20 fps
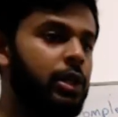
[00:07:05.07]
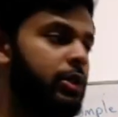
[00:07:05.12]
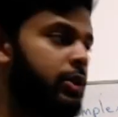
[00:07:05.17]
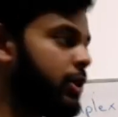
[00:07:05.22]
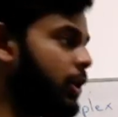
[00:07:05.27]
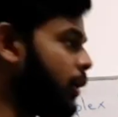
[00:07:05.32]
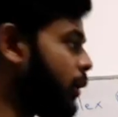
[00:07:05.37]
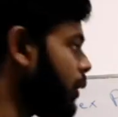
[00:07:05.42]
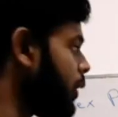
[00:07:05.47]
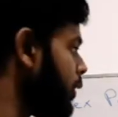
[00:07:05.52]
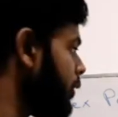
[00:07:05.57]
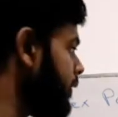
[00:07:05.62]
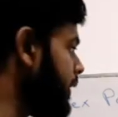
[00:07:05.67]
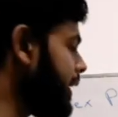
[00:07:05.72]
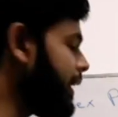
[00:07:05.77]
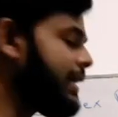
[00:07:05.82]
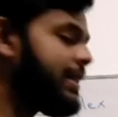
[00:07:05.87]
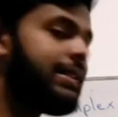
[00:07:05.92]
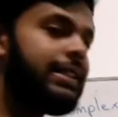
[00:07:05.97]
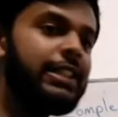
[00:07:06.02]
So
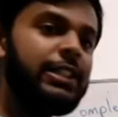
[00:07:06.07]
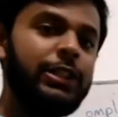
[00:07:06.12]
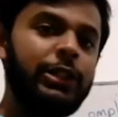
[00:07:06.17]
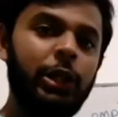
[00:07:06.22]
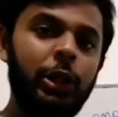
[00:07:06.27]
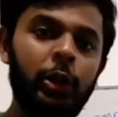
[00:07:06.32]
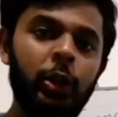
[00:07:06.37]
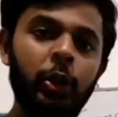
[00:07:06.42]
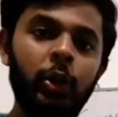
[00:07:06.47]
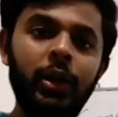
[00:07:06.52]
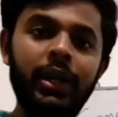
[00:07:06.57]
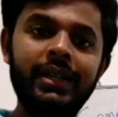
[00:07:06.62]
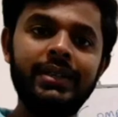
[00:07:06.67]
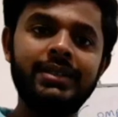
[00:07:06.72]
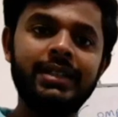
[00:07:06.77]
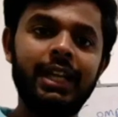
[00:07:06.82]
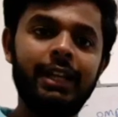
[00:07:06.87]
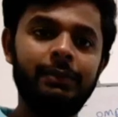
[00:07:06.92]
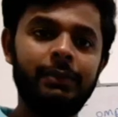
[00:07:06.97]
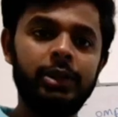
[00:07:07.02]
we discussed two
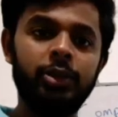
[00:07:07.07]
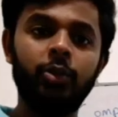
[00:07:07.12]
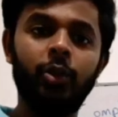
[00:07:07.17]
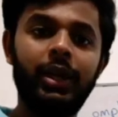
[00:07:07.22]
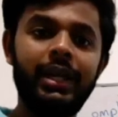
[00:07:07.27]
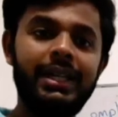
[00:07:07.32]
examples,